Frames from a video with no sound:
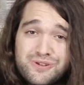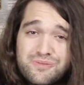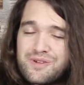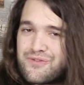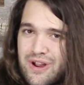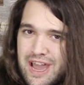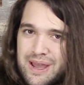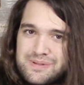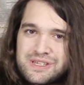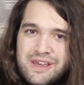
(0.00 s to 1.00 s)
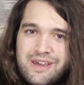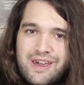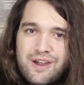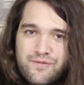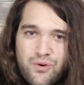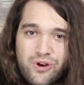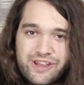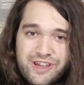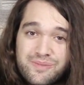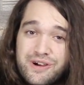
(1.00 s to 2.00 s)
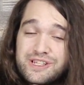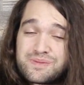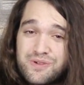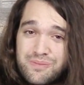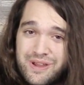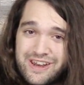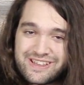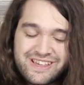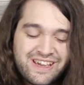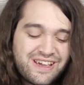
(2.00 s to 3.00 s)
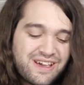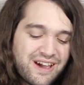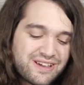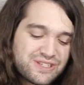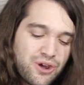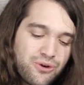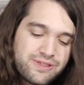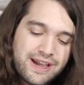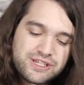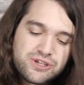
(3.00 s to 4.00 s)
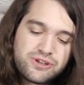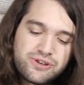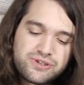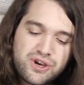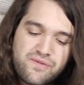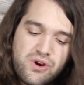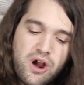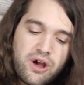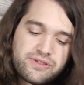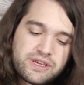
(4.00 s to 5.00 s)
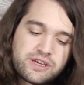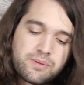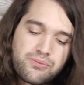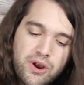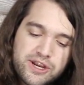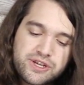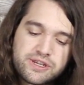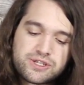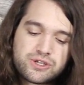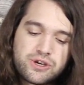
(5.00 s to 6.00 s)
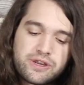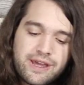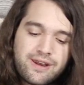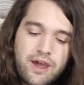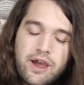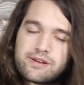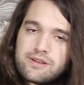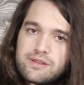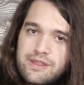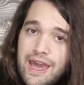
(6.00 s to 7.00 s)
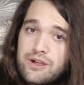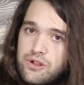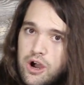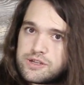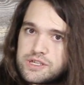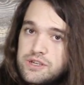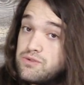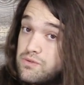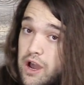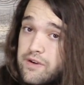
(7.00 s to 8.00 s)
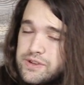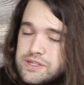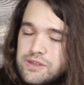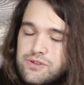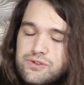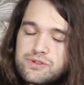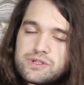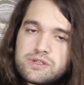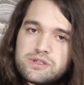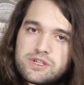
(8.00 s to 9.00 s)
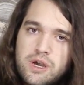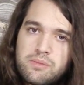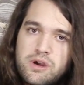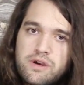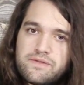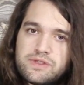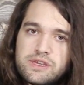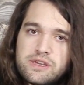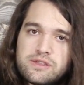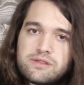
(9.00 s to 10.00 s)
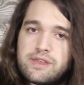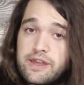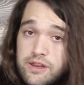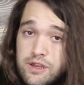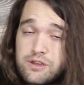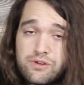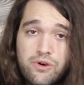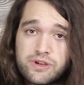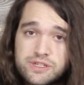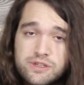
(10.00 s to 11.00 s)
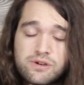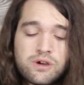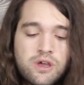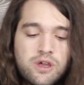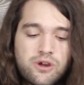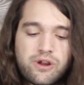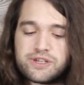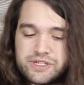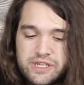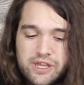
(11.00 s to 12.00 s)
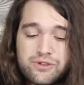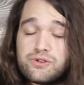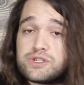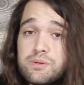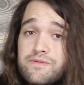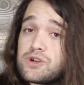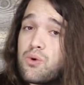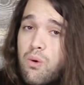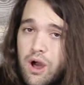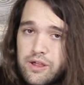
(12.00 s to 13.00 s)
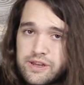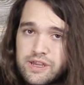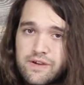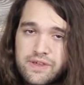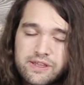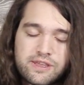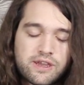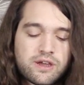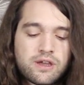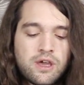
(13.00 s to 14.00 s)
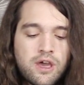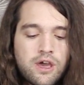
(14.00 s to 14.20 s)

which would be Fraps, at four gigabytes per minute. Uh, so that's good news overall. The compression is good and not that lossy. You obviously lose some of the data, you always do, or I should say you lose some of the quality of that data,